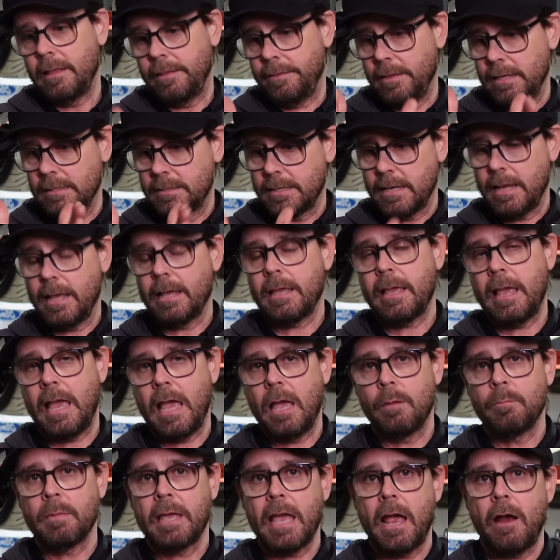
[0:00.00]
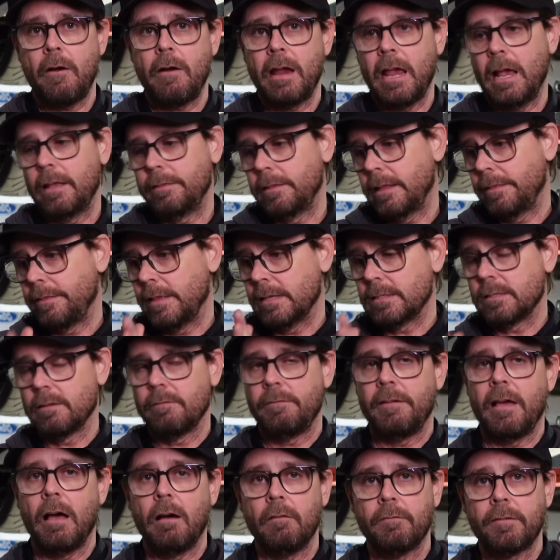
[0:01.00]
then there's a cam carrier, and then there's a
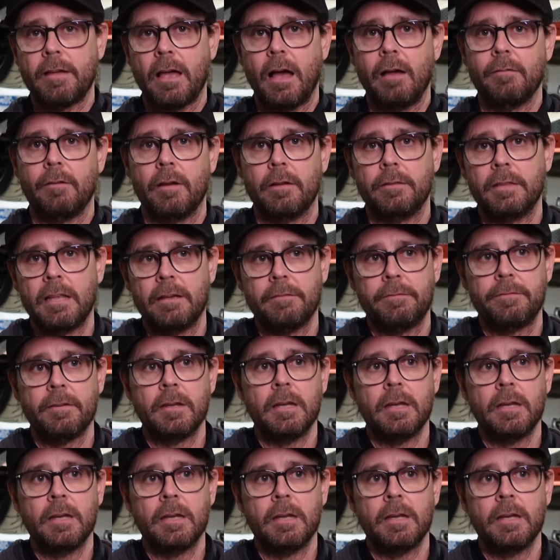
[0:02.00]
valve cover, and